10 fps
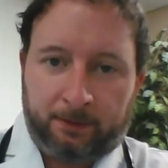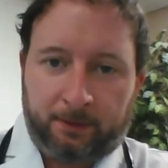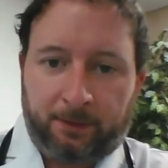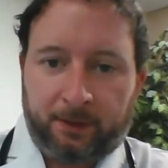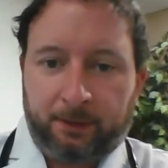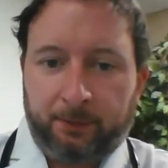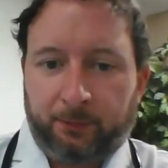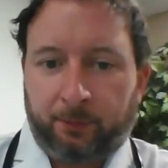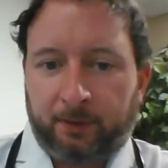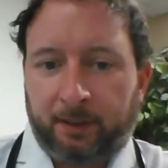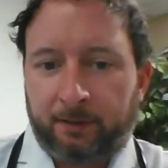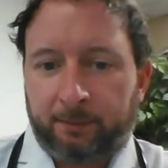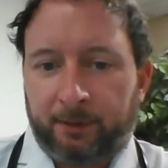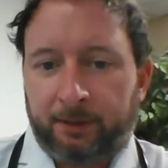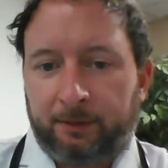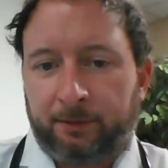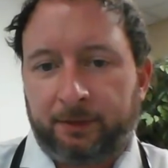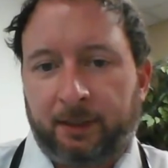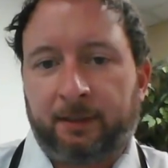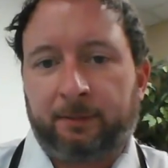So thank you for allowing me your
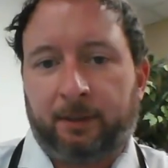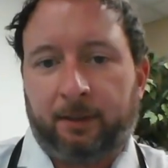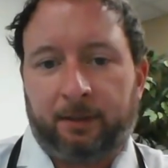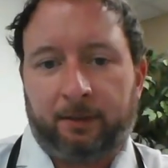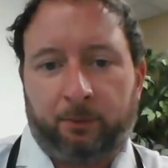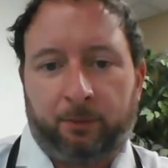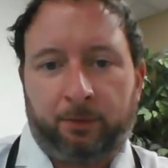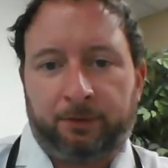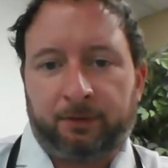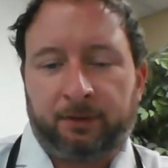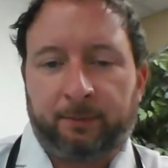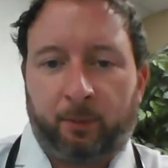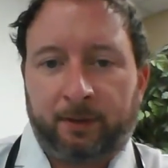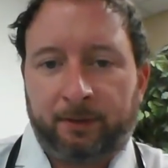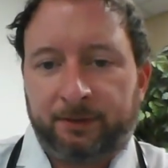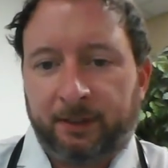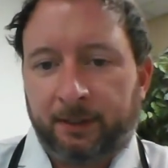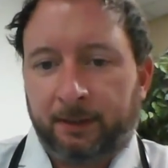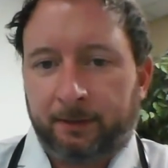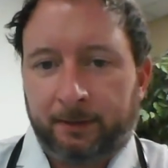time on World Delirium Awareness
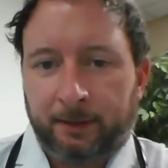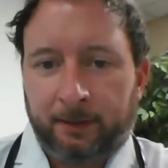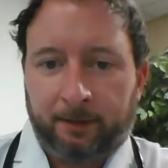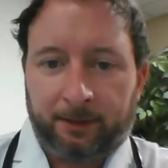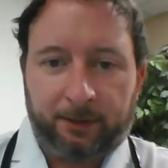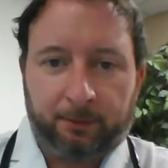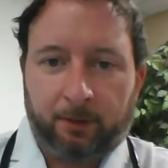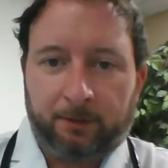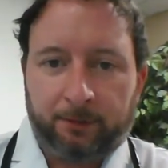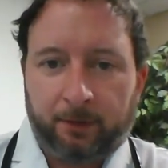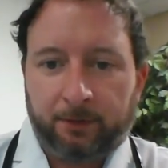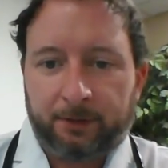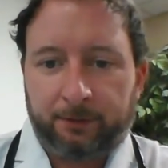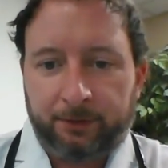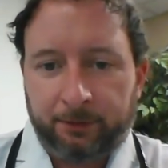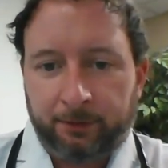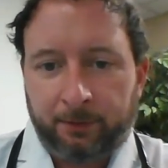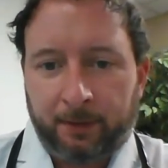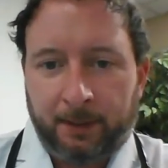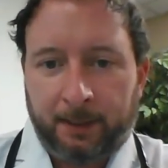Day. Thank you all for all that you do.